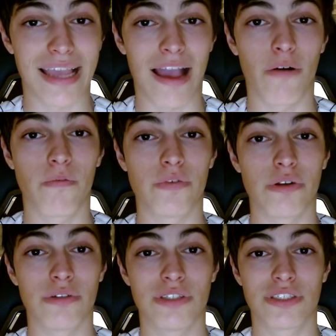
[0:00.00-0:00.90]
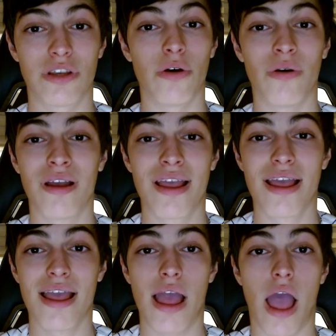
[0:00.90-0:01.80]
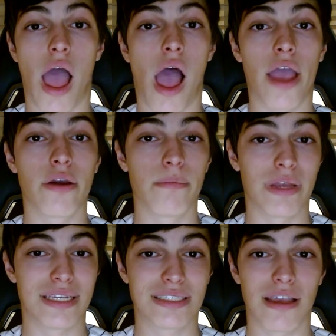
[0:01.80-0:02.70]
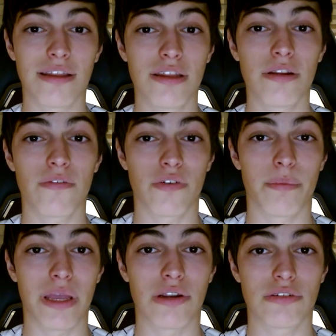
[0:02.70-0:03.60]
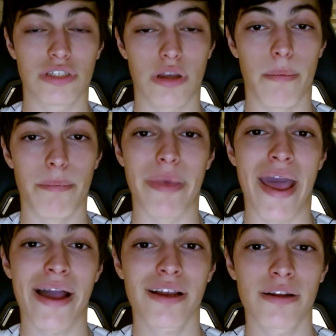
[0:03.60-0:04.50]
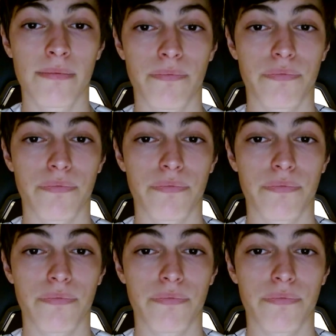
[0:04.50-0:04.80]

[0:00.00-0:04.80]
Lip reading: outfield. So I am excited for Bader to come back.